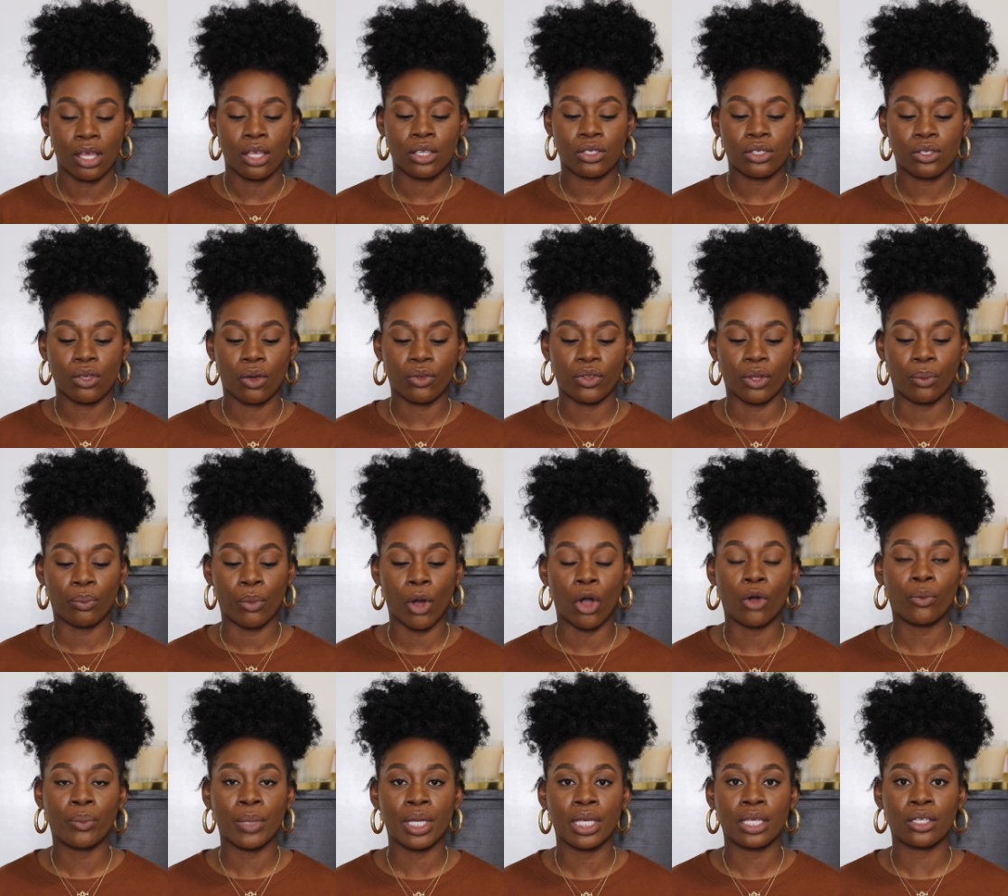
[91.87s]
So the
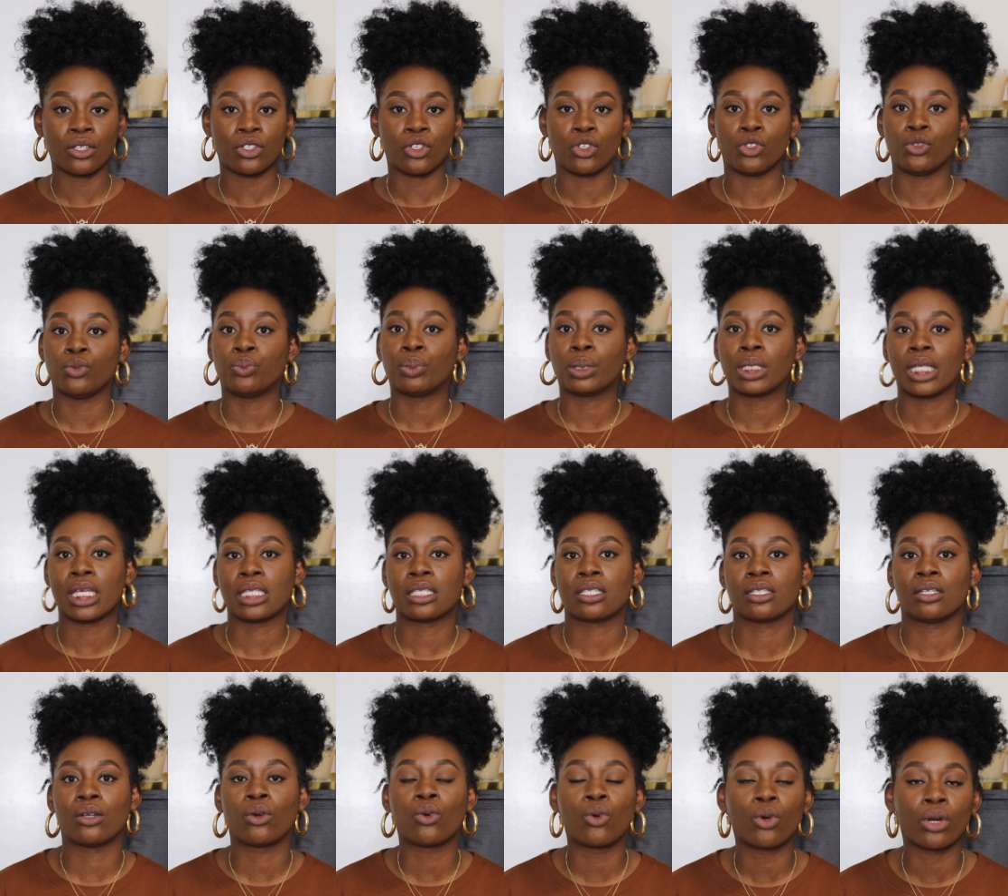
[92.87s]
moment you place
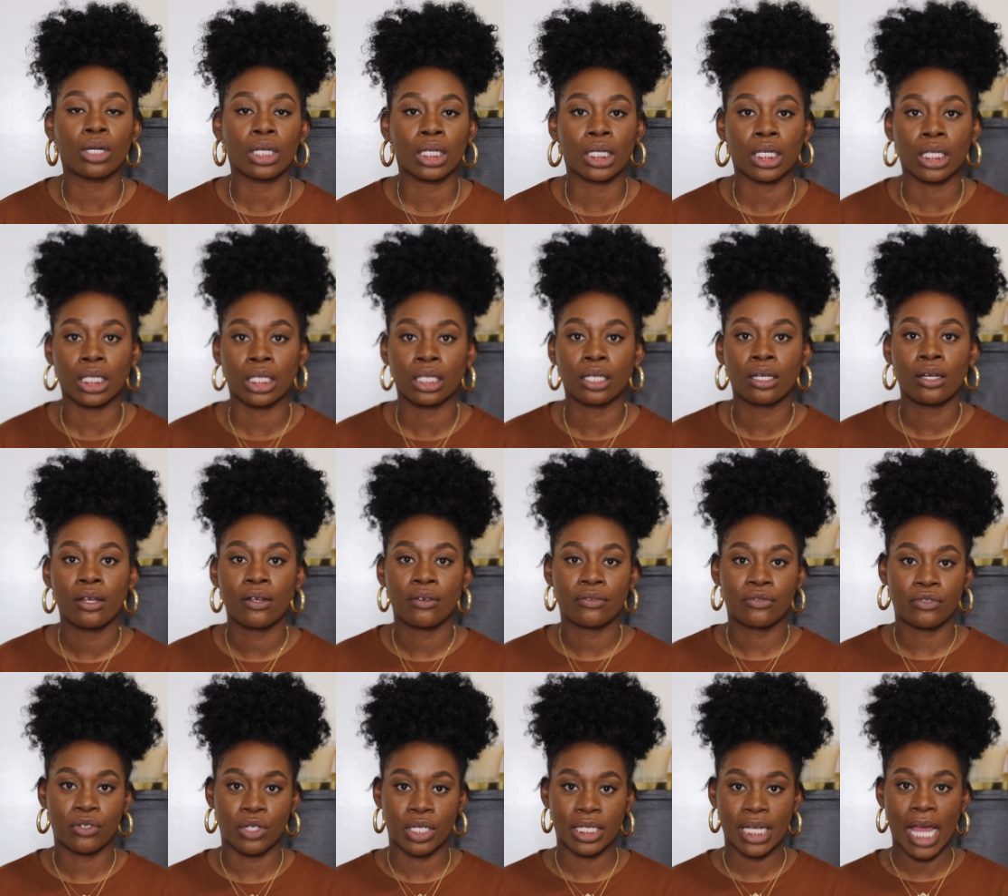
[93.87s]
an order
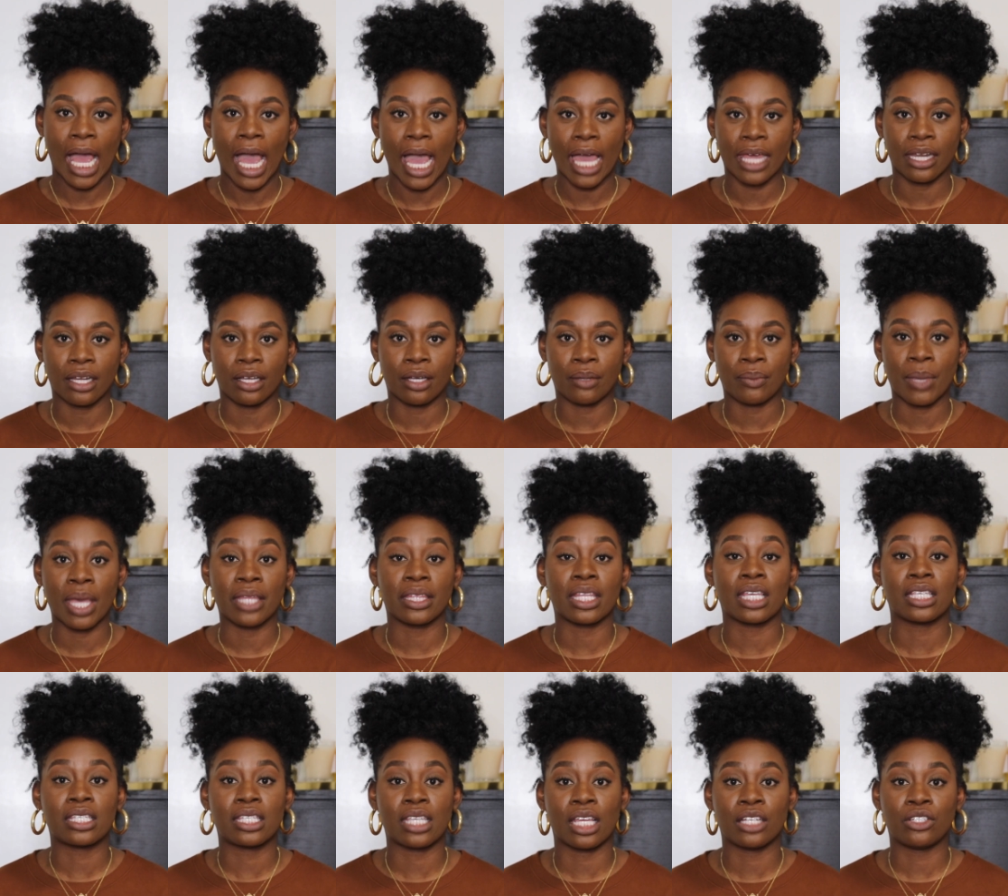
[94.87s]
for an item and
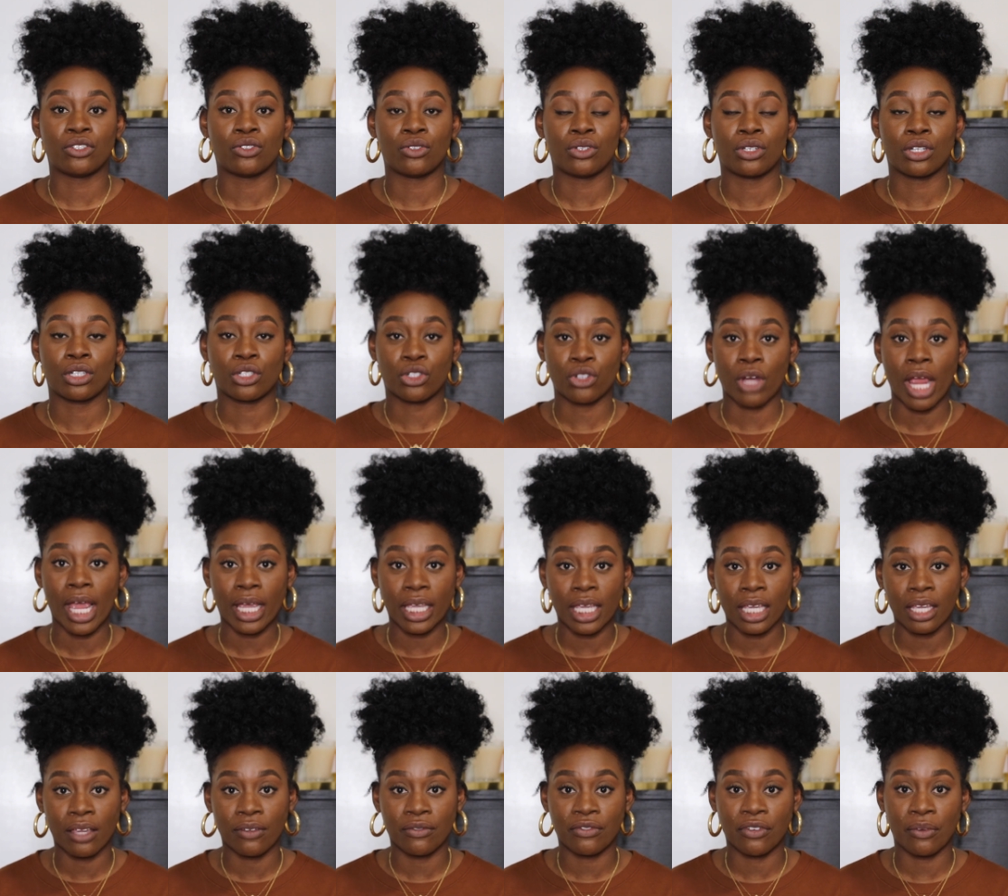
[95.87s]
they send you your
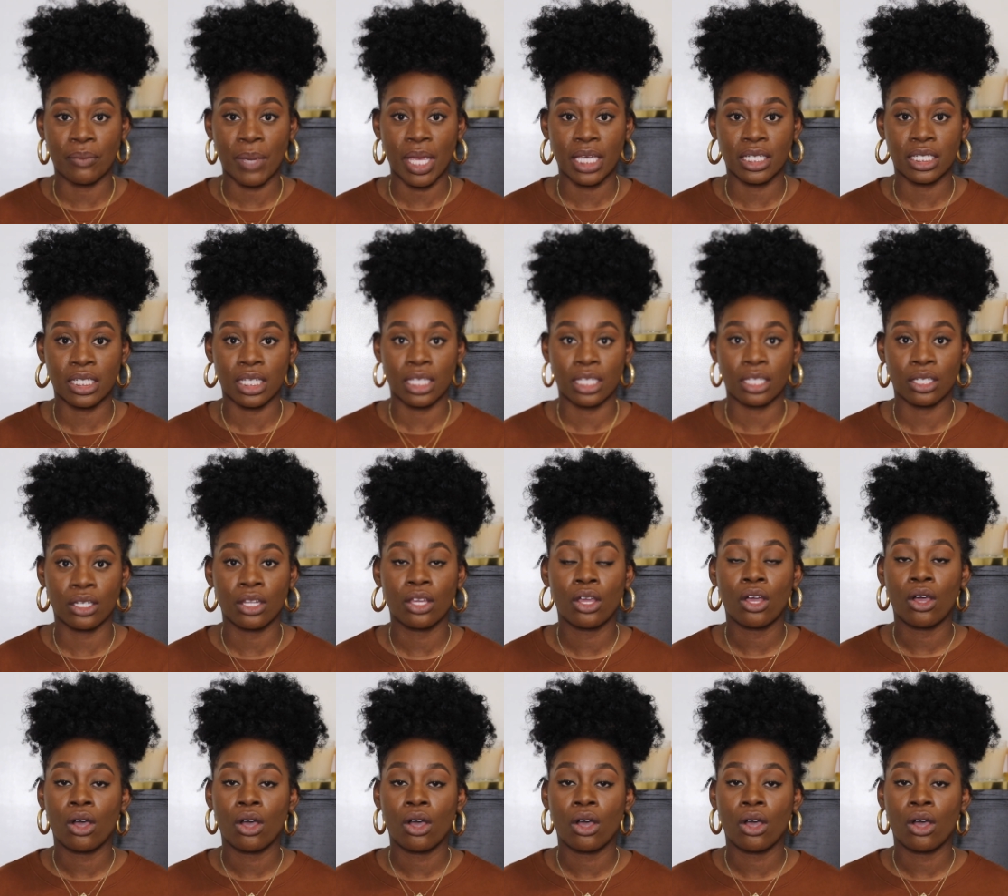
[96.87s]
tracking information,